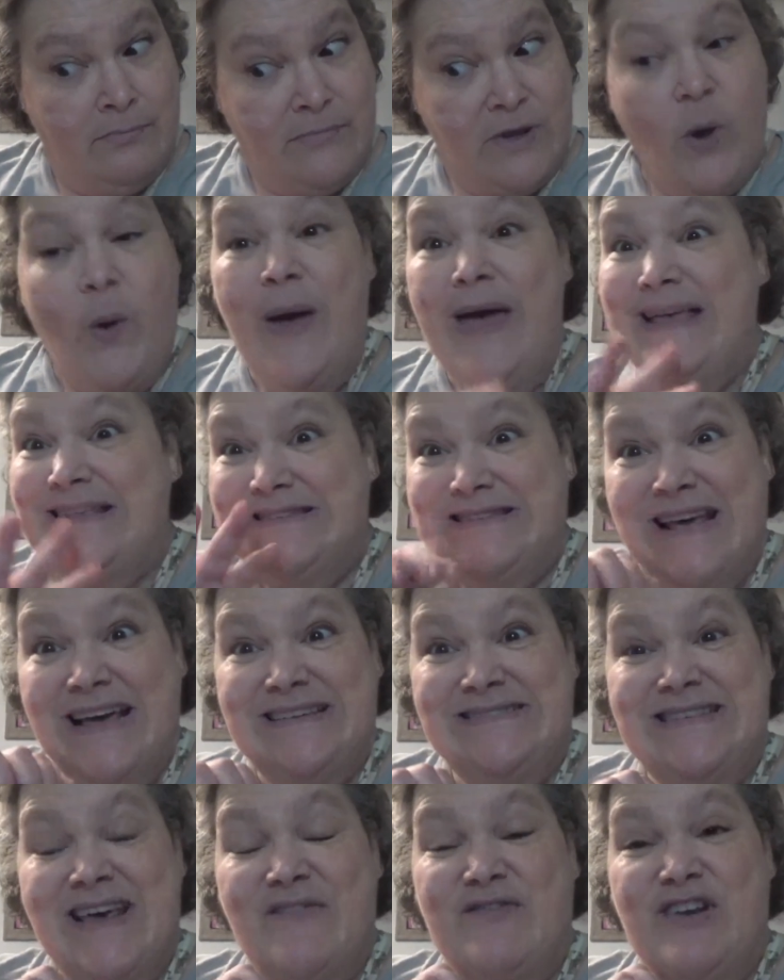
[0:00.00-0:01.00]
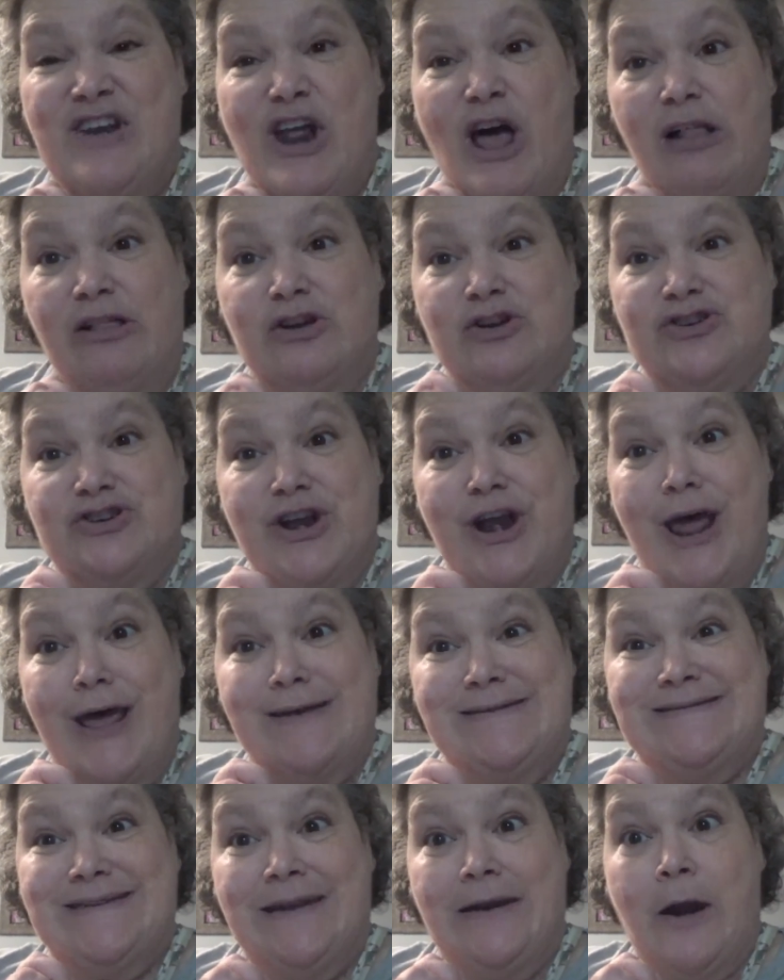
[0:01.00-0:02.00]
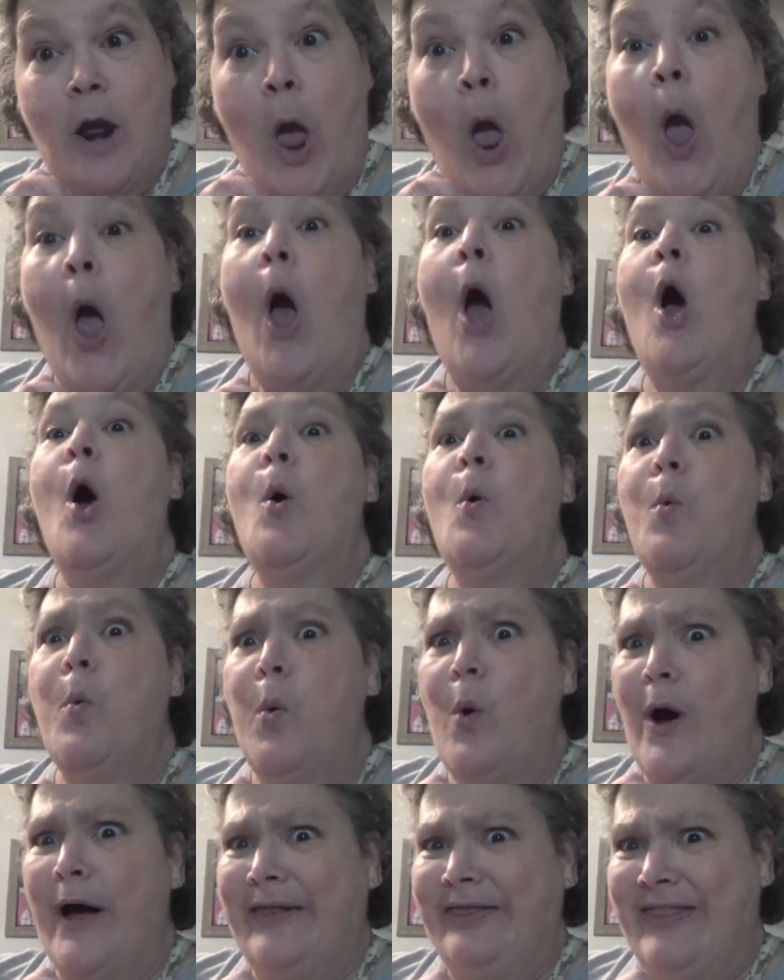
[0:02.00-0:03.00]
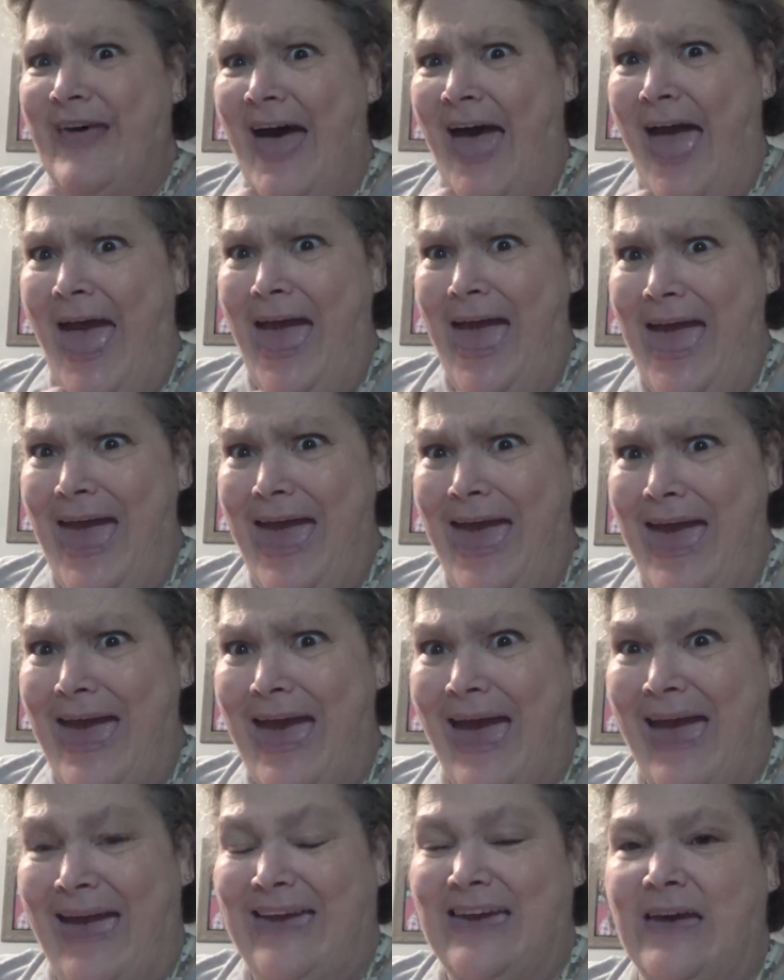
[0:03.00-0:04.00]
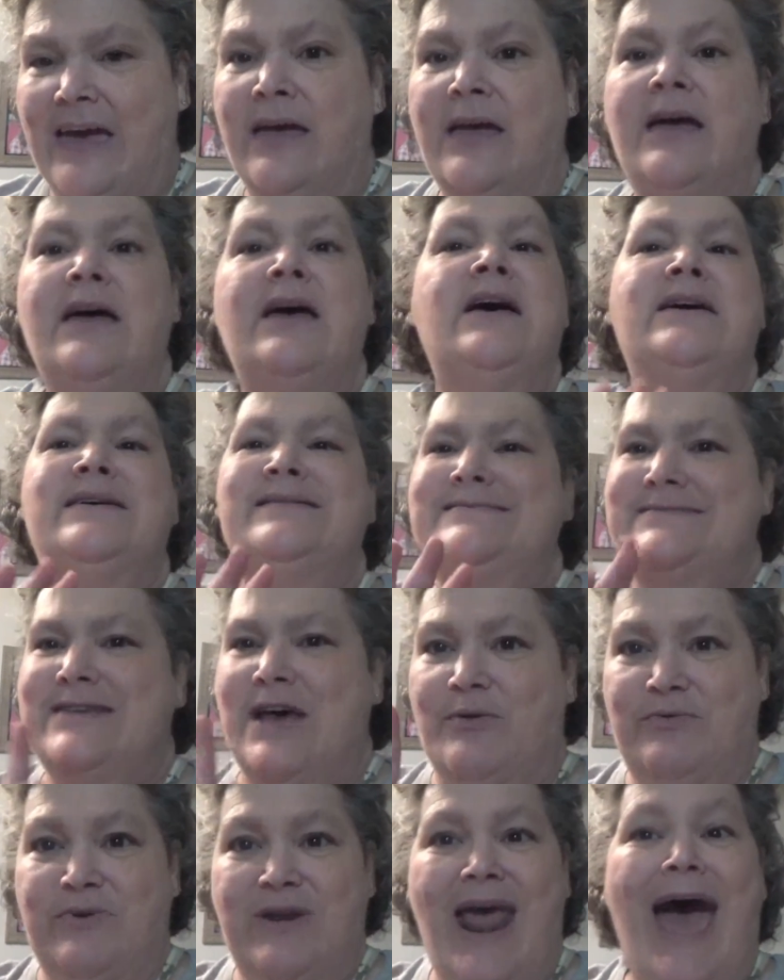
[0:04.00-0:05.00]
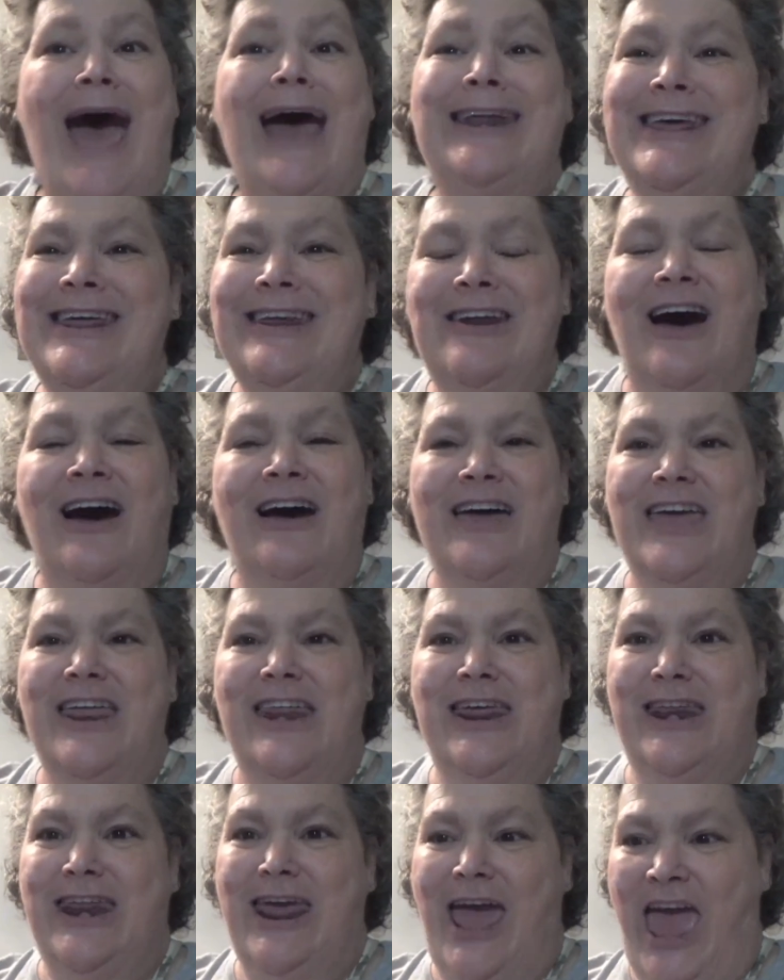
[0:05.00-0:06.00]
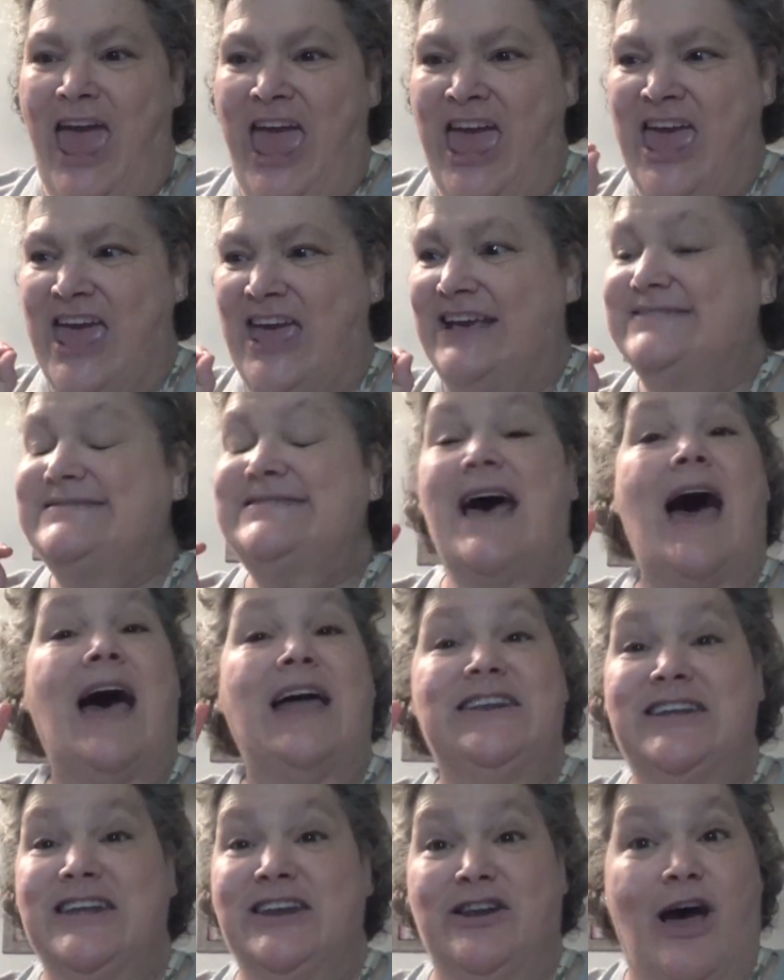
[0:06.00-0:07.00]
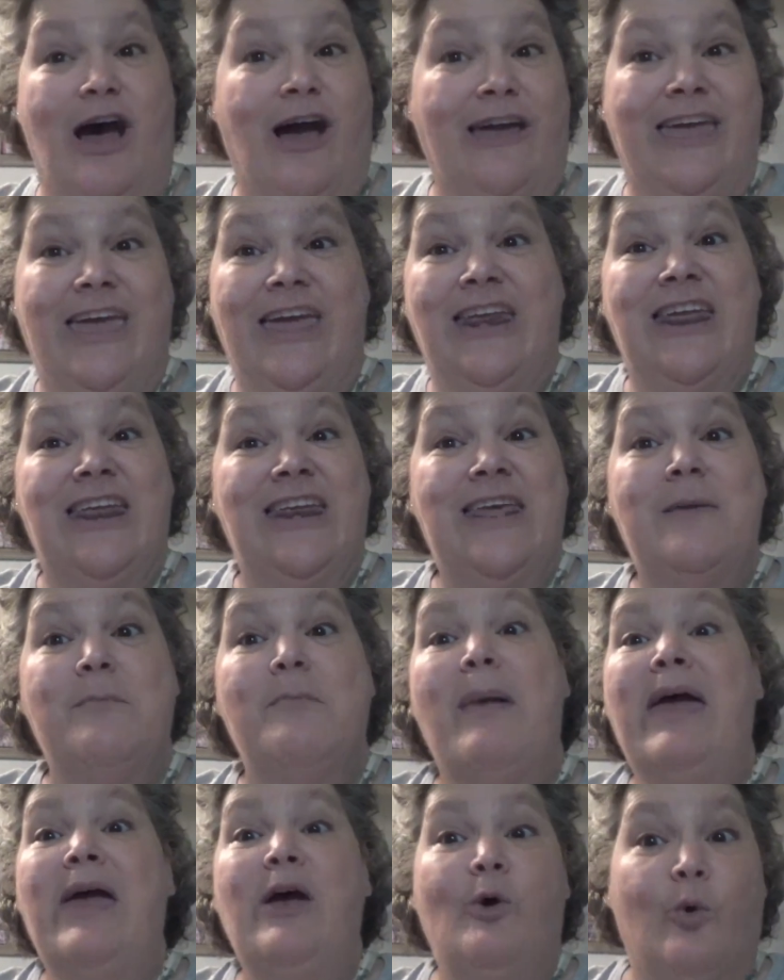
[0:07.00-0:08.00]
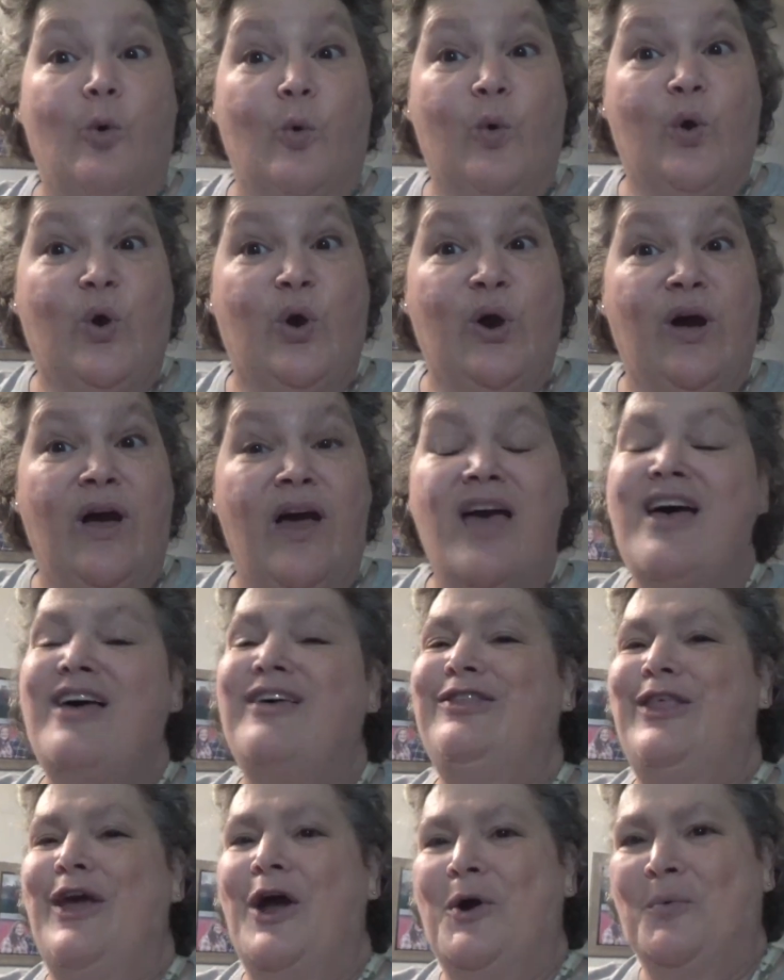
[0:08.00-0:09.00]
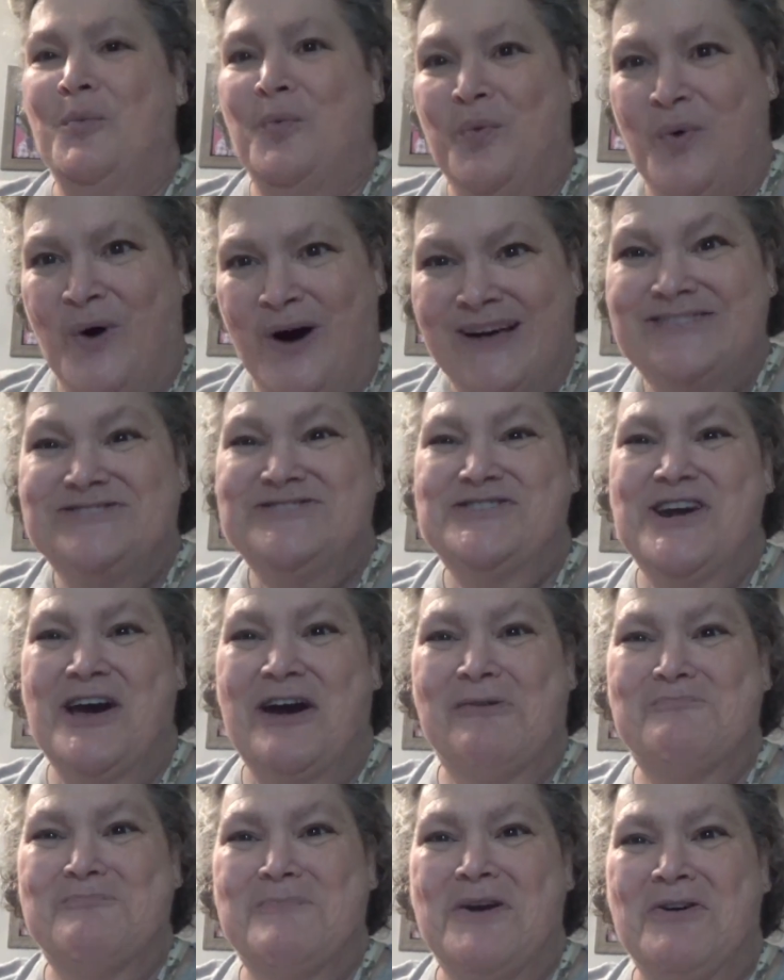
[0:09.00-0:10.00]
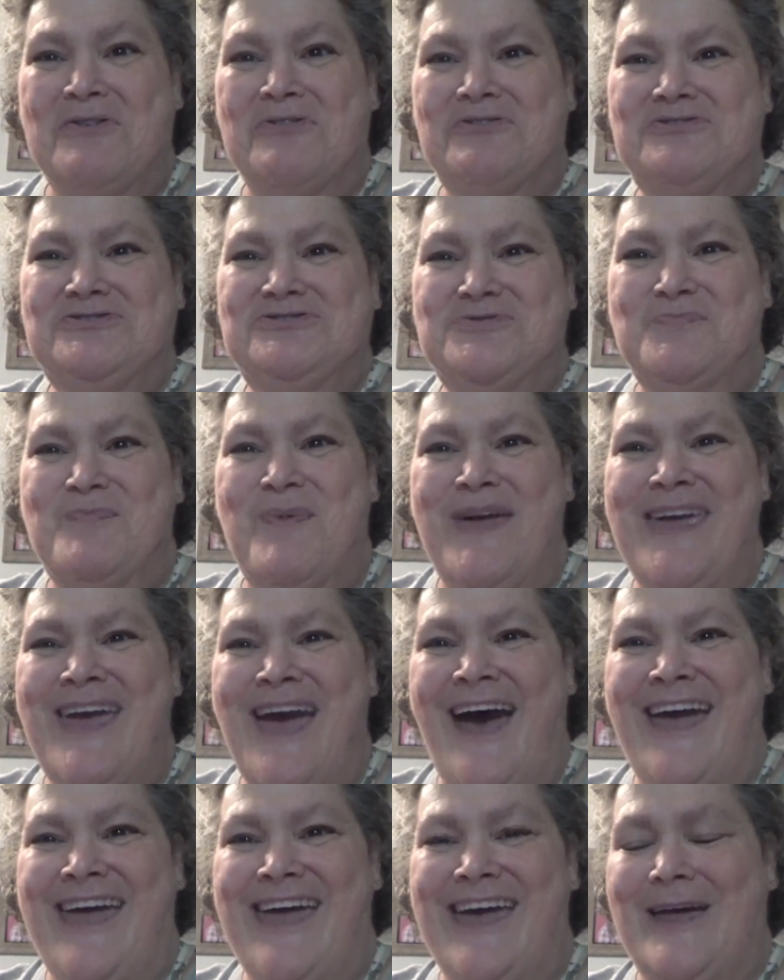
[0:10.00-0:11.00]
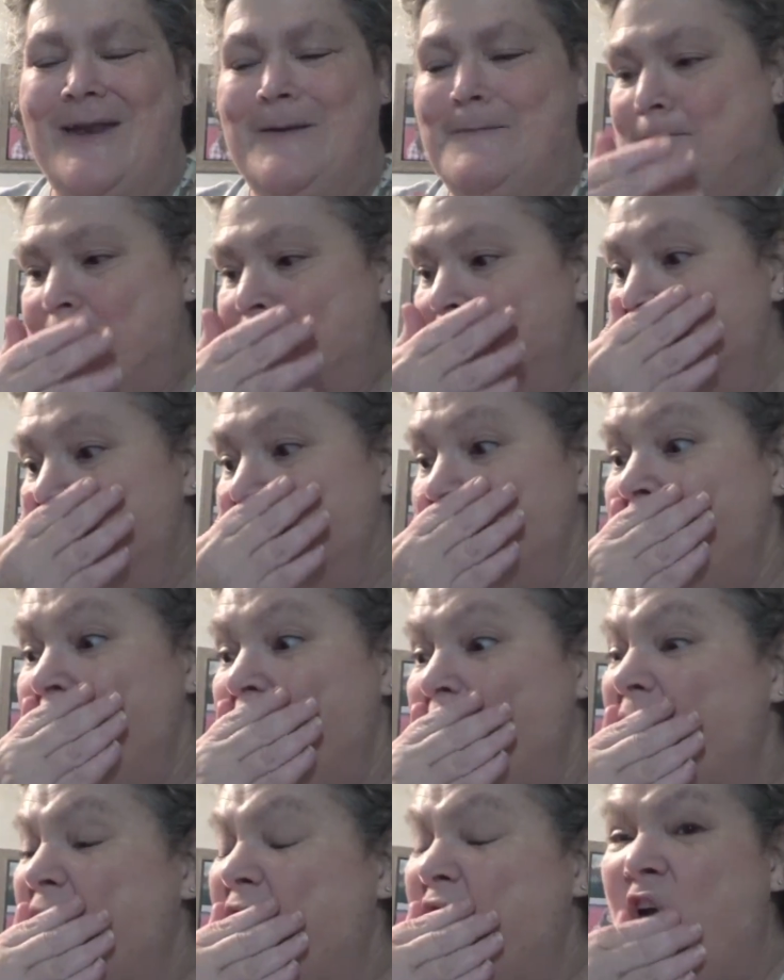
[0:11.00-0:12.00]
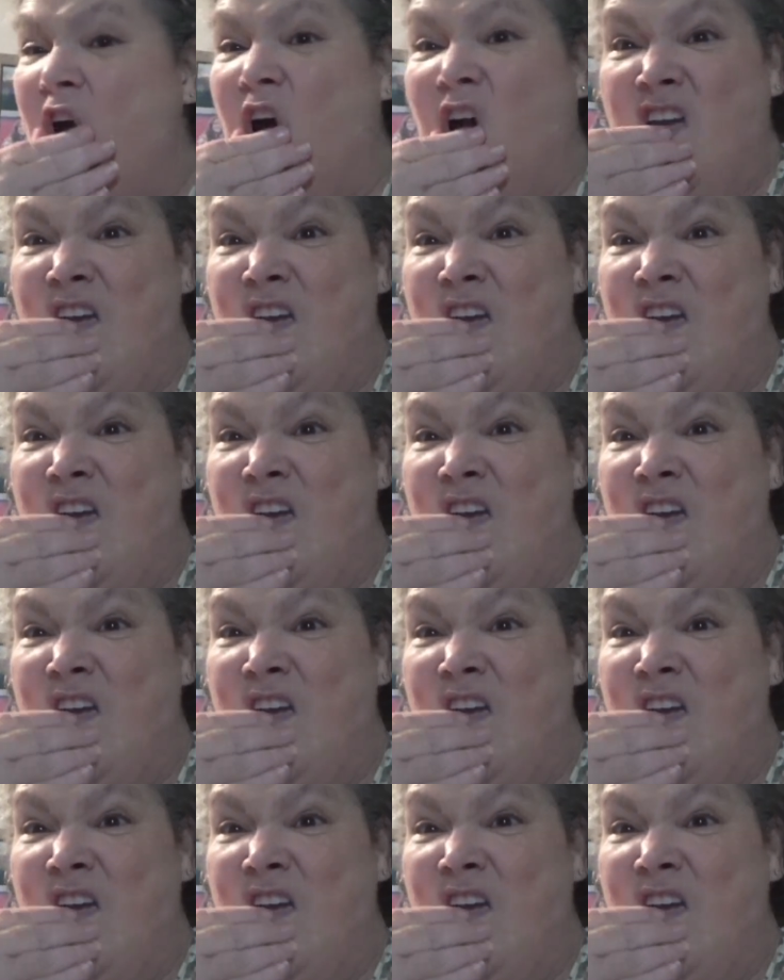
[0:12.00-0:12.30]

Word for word: Go ahead and say seven dollars a dozen. What the heck? So, I did not get any eggs. I did not get any milk. There was no milk to be had. Not